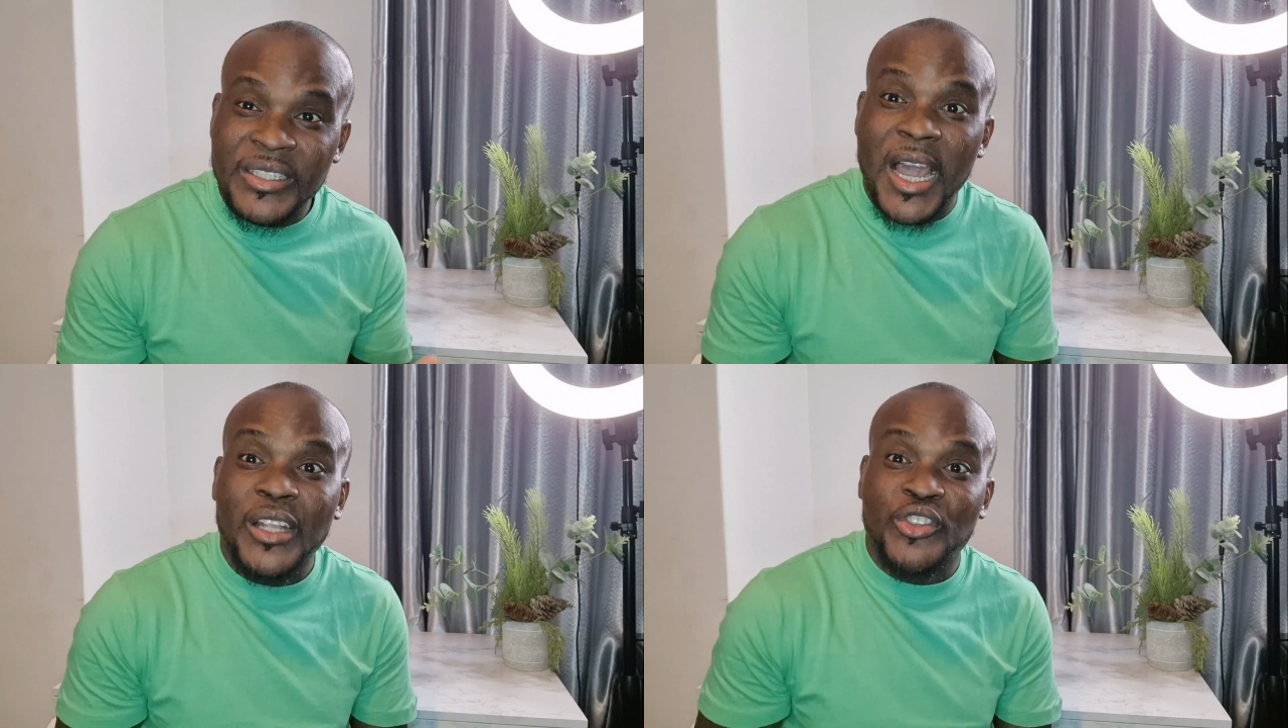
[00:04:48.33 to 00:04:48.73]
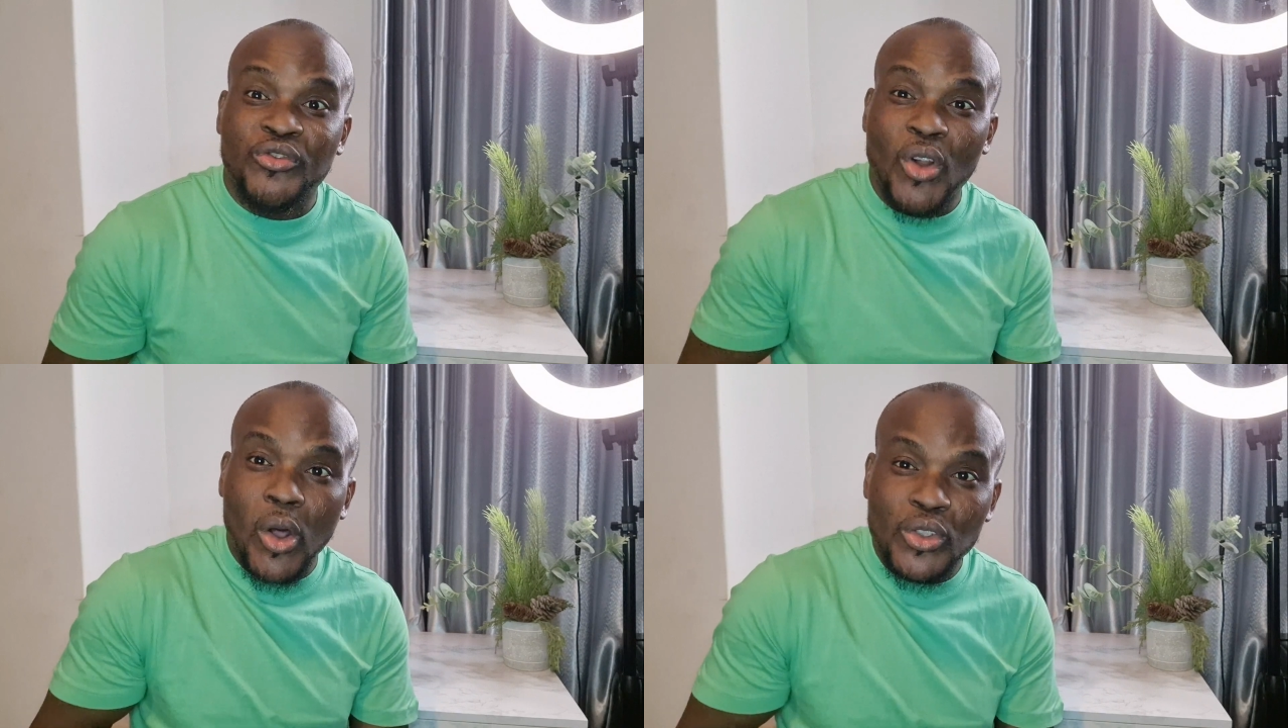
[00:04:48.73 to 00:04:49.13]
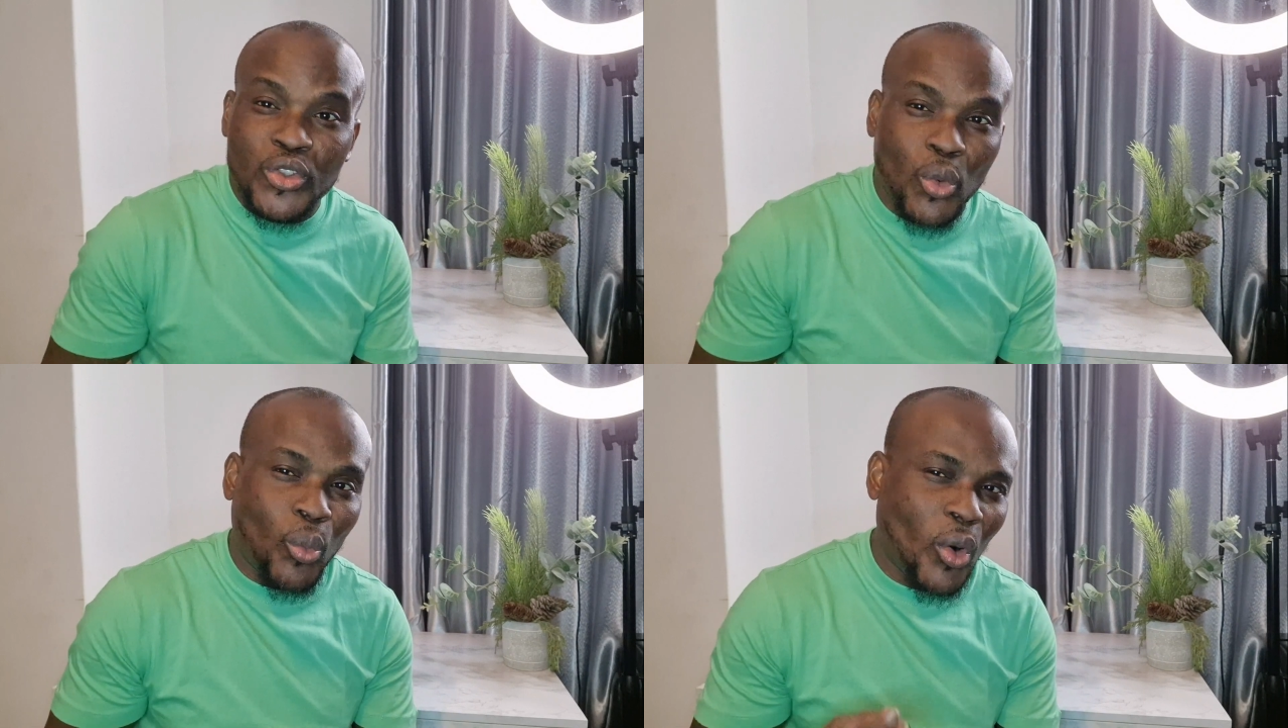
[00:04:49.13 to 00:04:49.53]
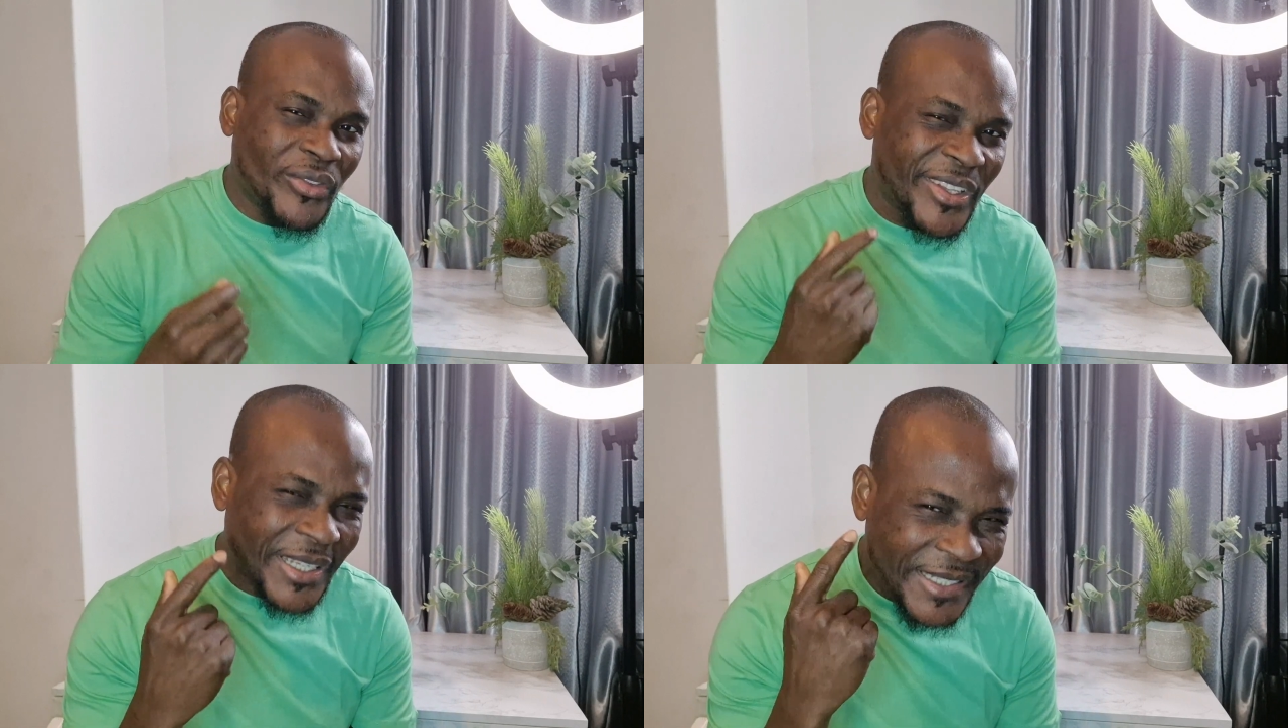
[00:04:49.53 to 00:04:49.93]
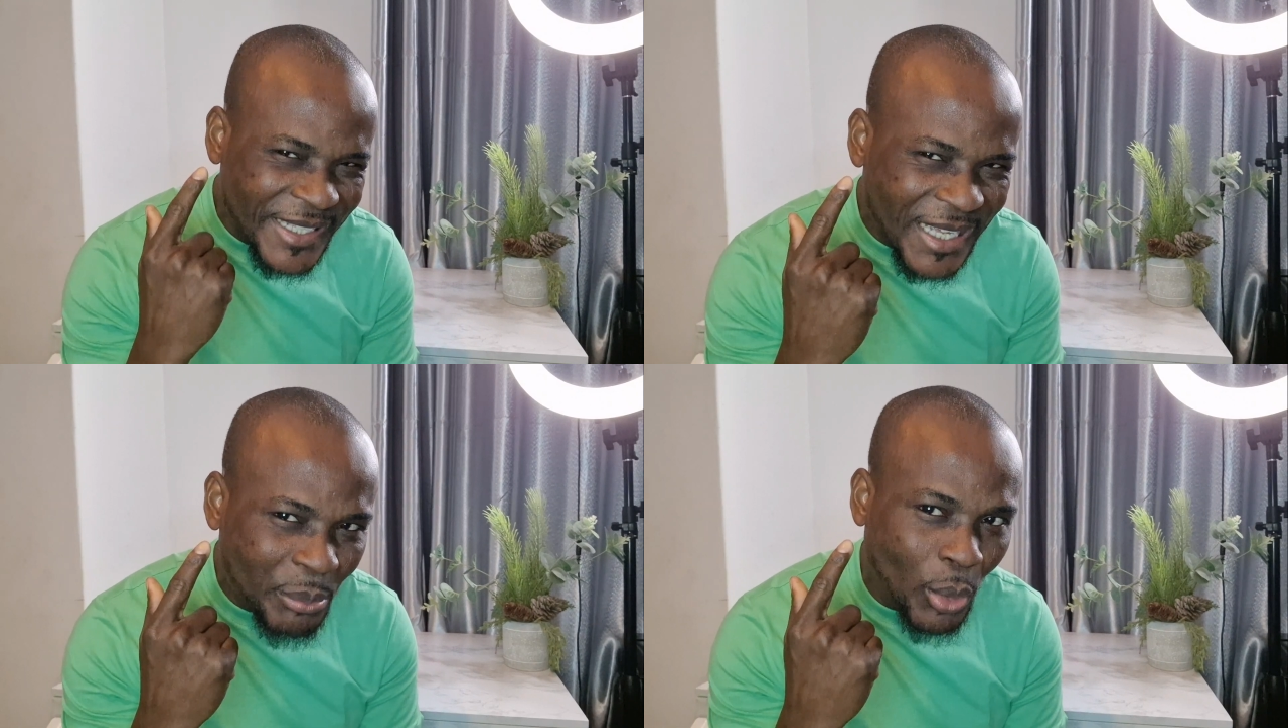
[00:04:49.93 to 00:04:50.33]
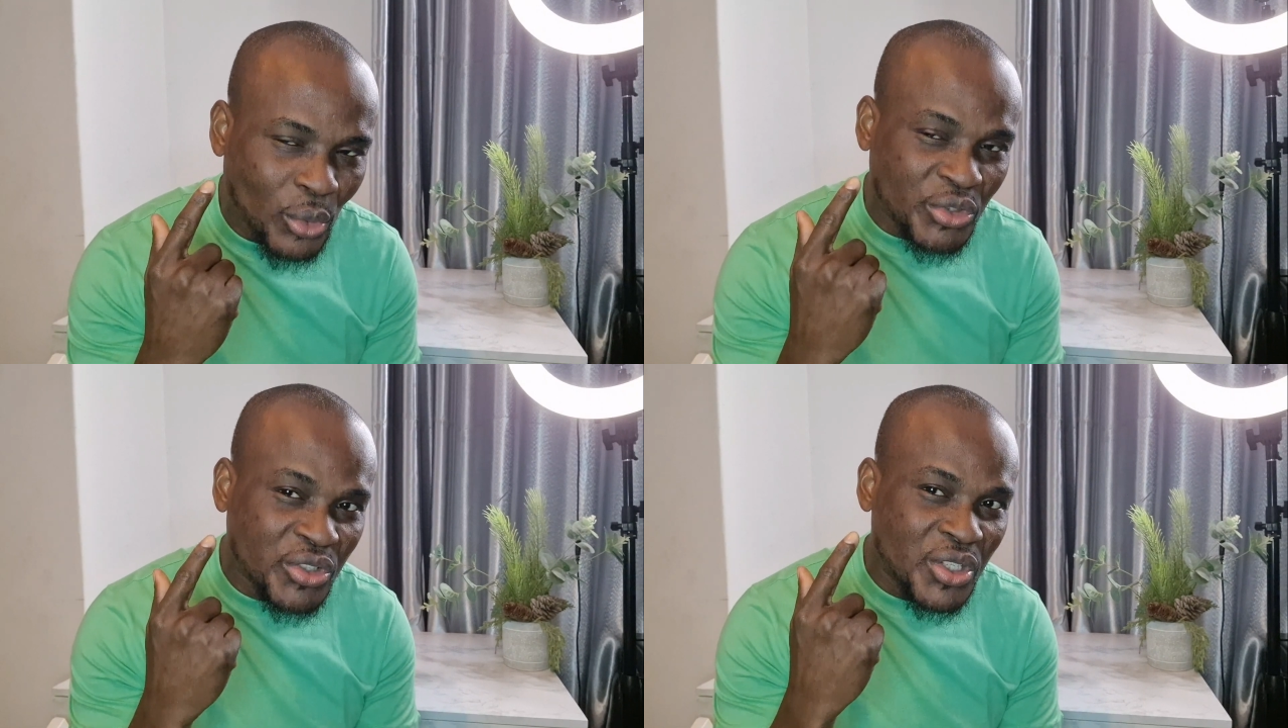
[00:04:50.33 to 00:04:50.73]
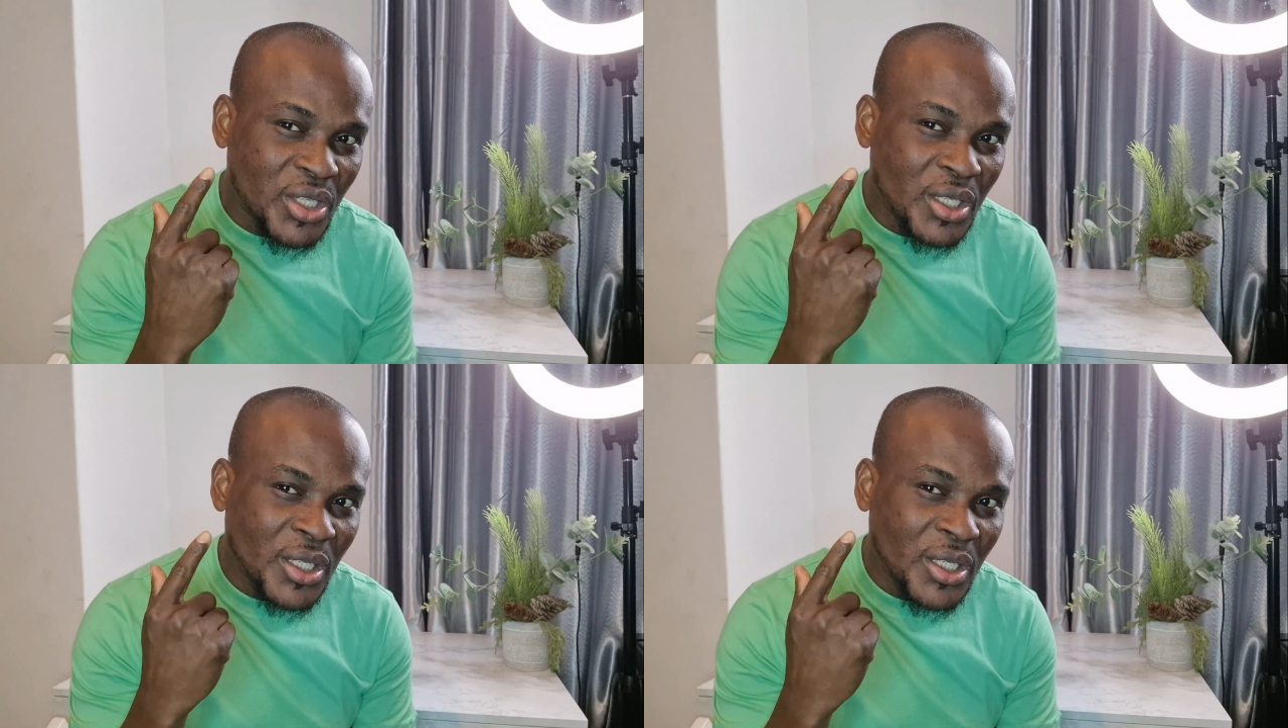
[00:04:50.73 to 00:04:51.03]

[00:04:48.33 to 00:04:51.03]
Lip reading: They are drawn to what they hear most.